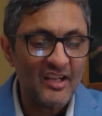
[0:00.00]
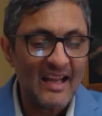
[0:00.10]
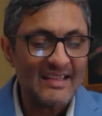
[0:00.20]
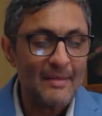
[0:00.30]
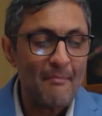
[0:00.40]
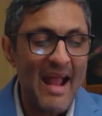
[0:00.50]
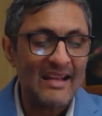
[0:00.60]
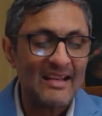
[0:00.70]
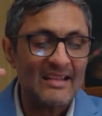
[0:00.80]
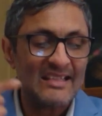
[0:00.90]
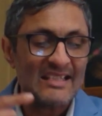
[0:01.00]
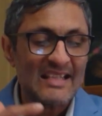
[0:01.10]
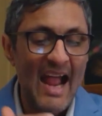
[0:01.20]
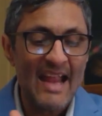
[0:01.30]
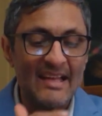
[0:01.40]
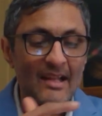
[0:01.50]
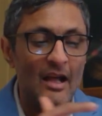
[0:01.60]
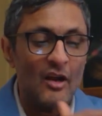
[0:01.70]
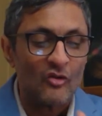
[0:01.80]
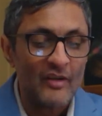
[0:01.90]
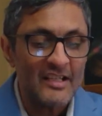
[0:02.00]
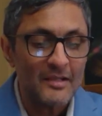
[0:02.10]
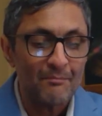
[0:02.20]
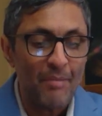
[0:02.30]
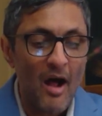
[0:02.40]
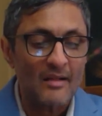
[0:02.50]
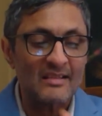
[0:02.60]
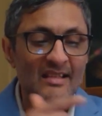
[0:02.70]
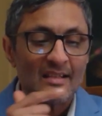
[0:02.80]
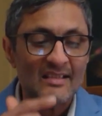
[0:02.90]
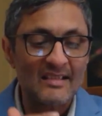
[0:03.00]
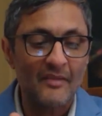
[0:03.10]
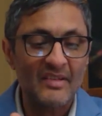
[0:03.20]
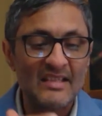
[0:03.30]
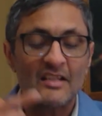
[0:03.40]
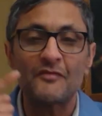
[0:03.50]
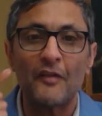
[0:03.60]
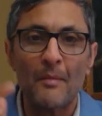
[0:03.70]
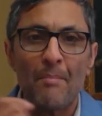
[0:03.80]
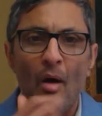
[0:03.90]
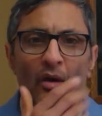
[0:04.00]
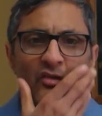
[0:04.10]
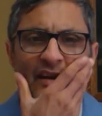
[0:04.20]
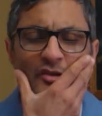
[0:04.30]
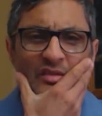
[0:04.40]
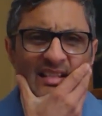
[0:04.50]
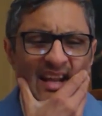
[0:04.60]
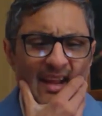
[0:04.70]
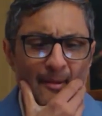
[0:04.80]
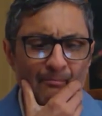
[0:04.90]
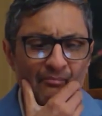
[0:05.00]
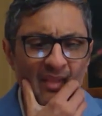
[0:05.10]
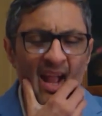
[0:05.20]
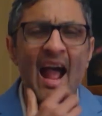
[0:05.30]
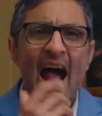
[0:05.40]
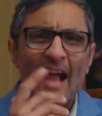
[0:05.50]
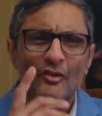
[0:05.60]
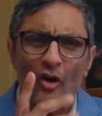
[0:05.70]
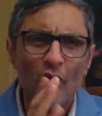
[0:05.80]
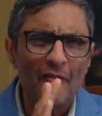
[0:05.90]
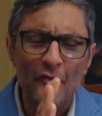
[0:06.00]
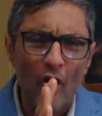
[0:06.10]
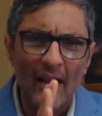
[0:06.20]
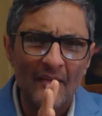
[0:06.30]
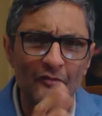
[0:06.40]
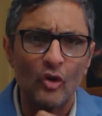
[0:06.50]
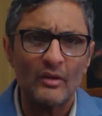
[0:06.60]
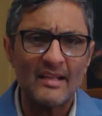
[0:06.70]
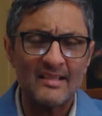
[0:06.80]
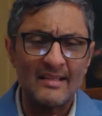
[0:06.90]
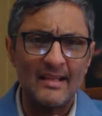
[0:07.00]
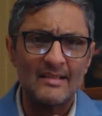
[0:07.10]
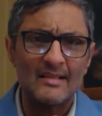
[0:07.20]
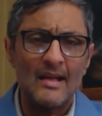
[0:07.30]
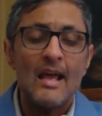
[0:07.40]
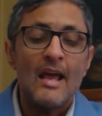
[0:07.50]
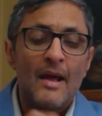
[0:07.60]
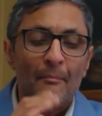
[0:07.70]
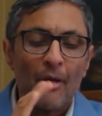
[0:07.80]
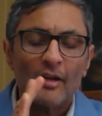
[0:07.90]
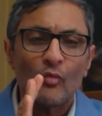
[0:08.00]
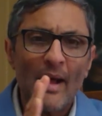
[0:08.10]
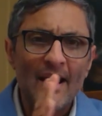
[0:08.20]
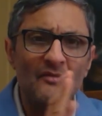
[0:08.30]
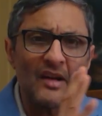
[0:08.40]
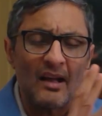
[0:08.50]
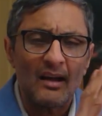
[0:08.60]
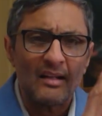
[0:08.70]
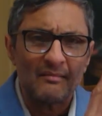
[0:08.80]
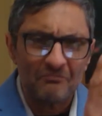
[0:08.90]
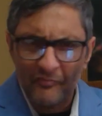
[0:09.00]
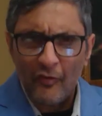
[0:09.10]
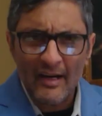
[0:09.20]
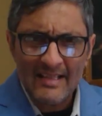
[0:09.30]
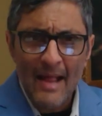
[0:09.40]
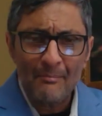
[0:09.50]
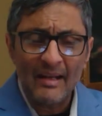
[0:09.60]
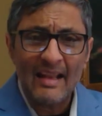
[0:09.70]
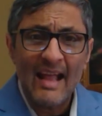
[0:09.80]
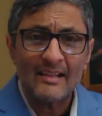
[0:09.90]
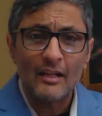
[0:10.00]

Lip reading: and demand side response services for the power grid. You see, I don't know if you all have noticed this, but whenever, for example, that